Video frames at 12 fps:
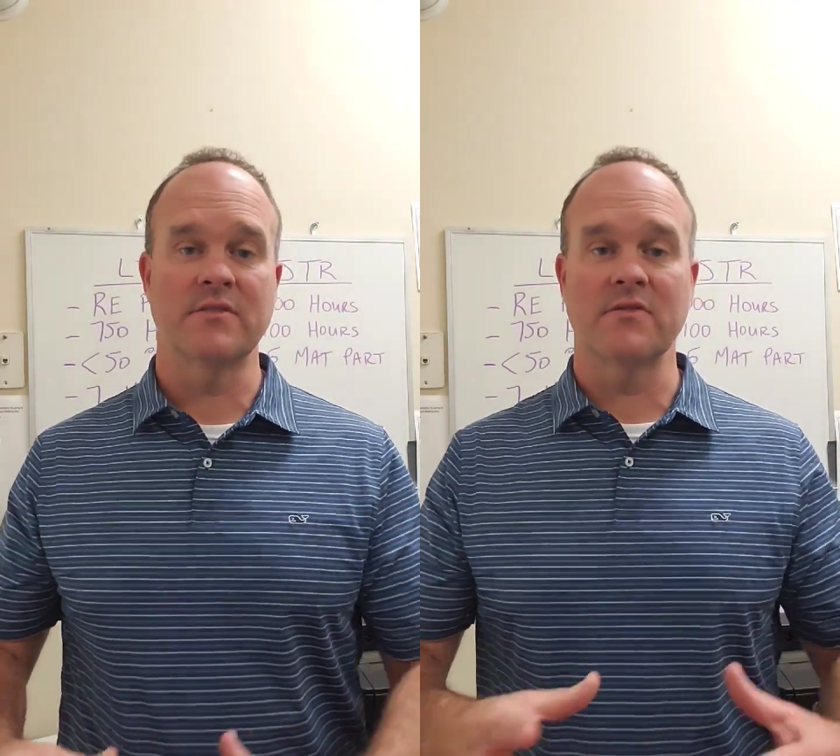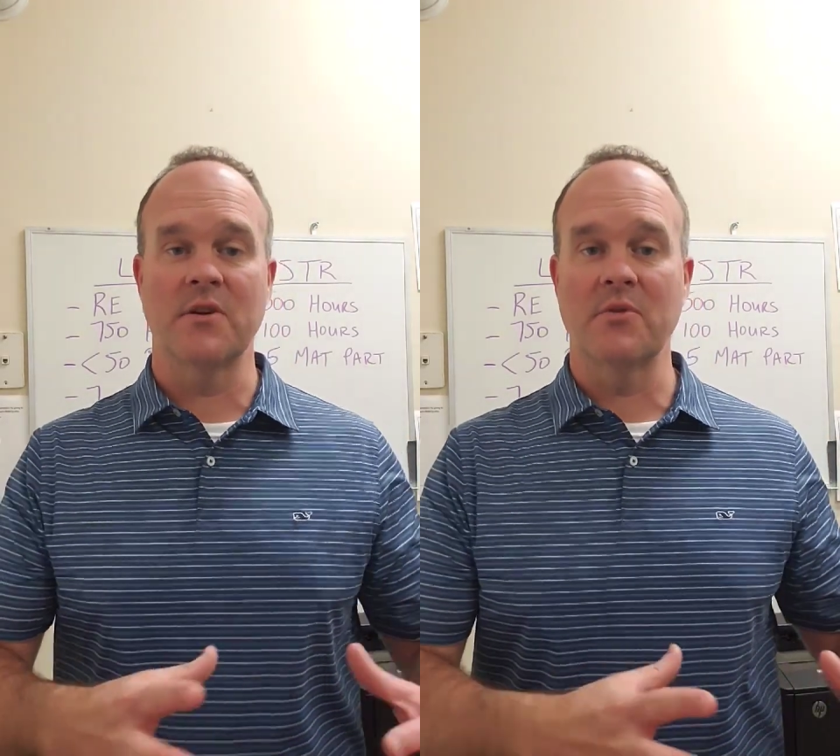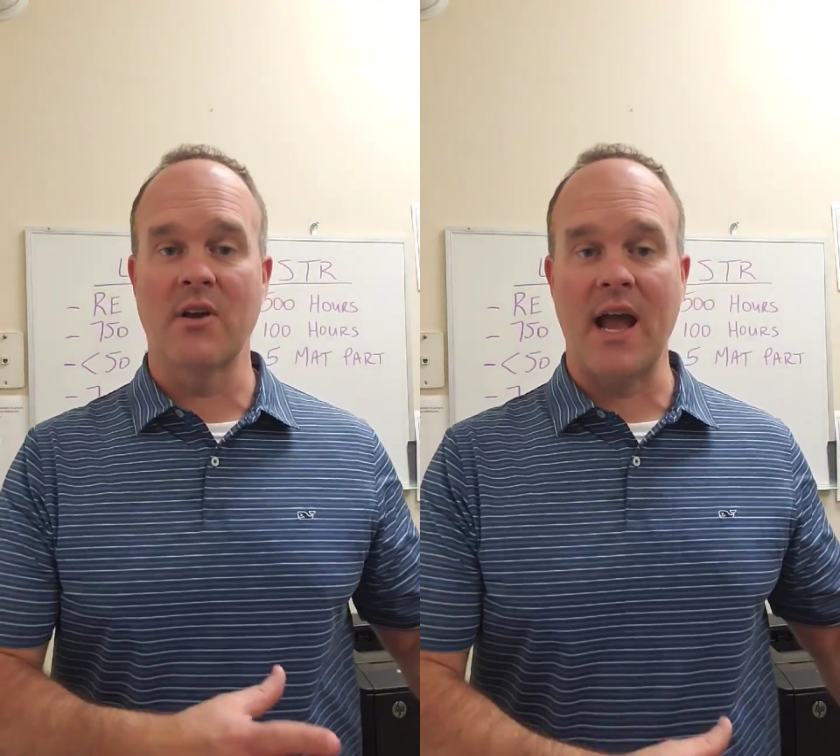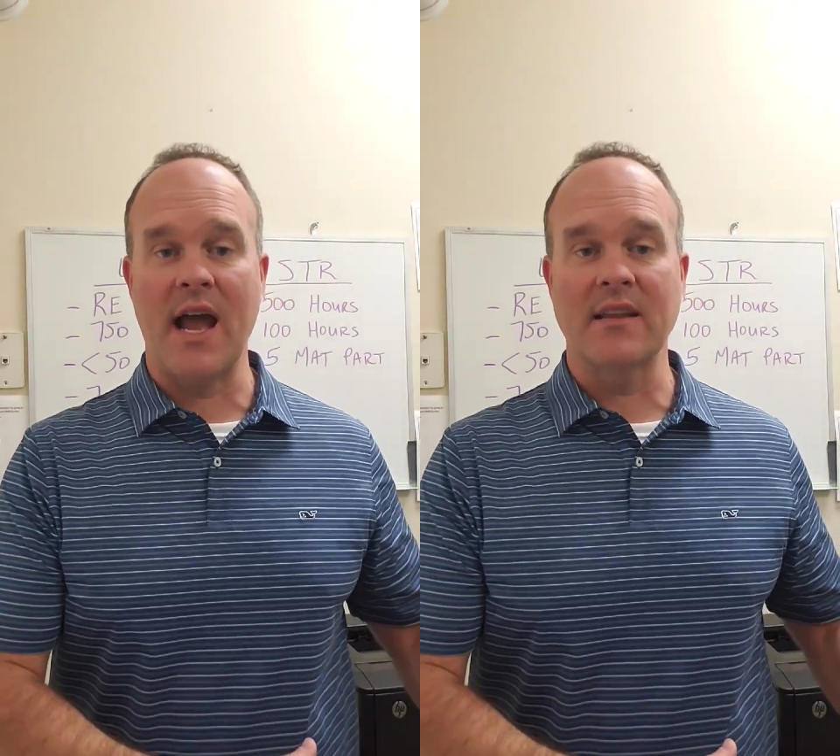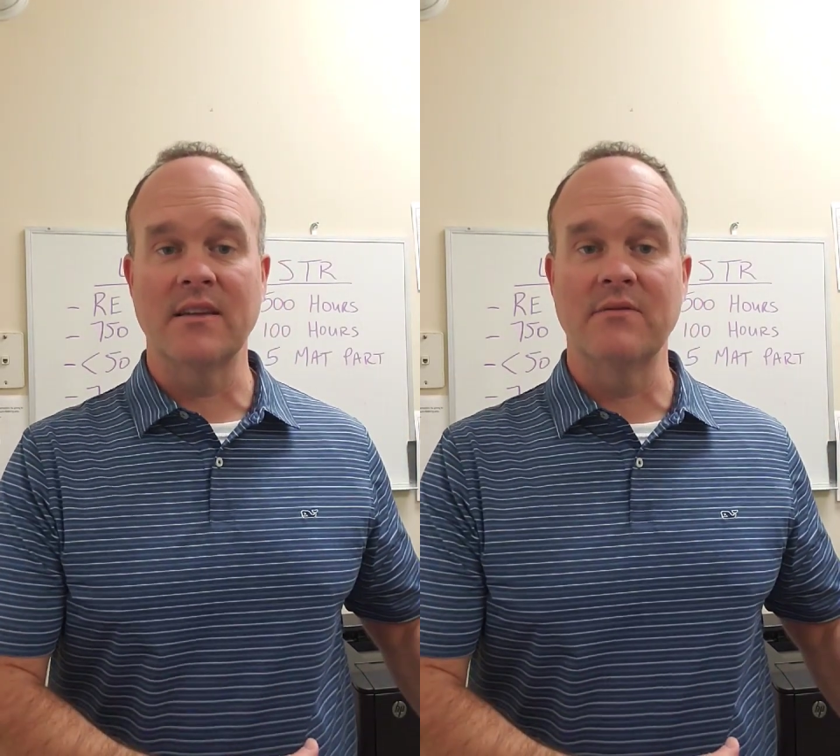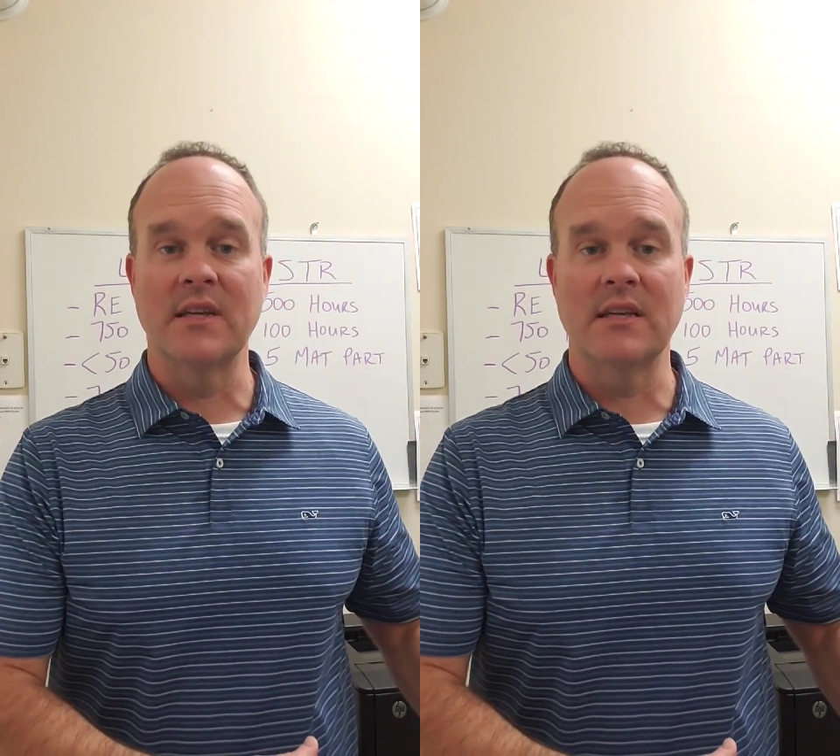from your
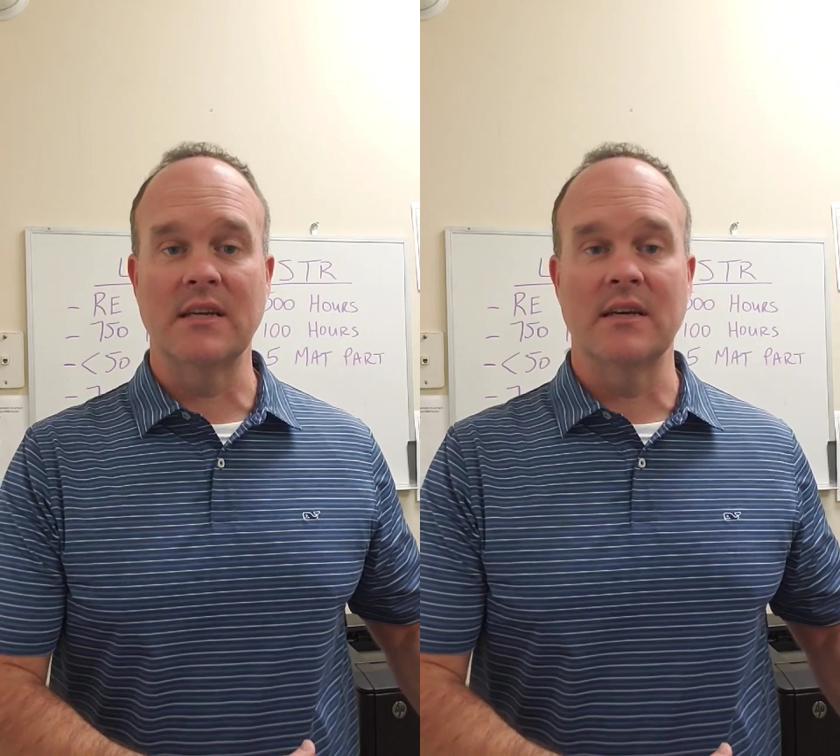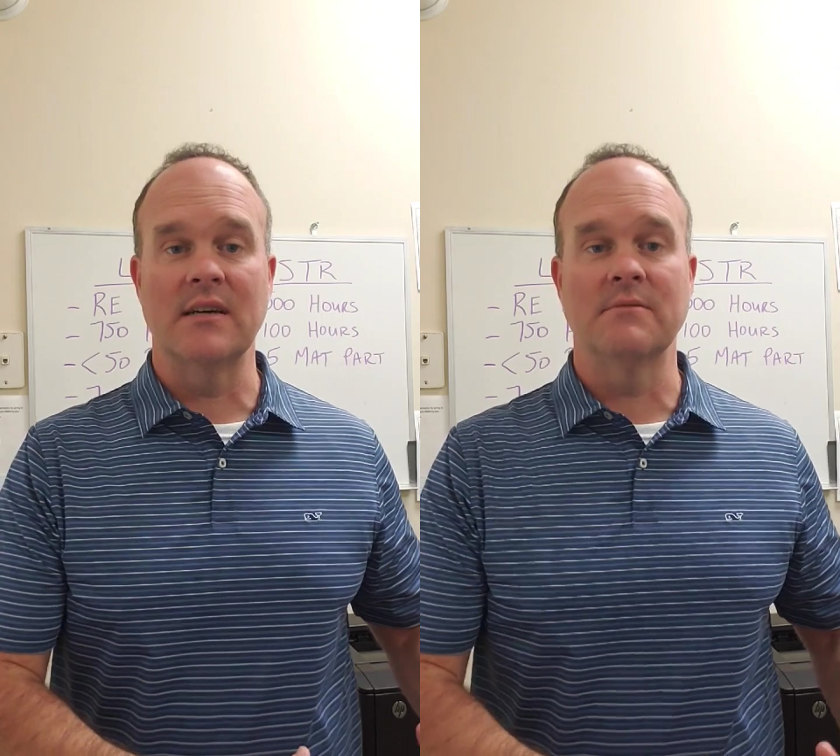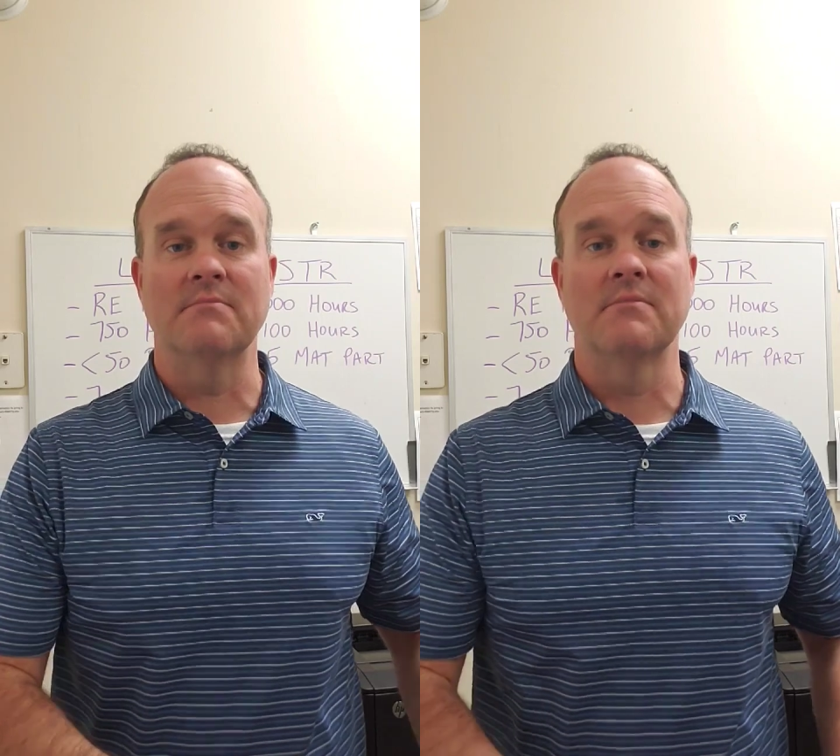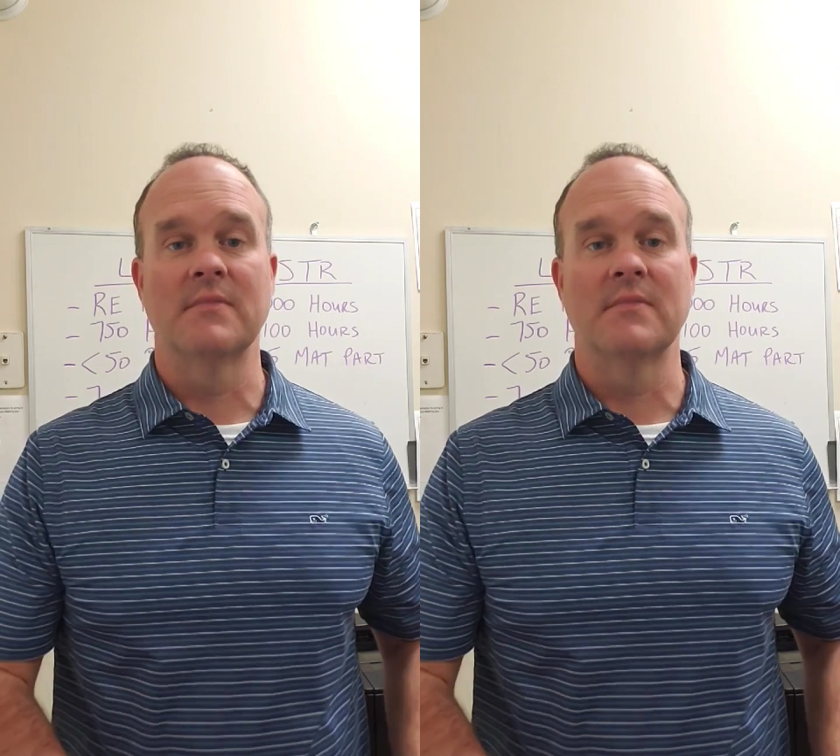active income.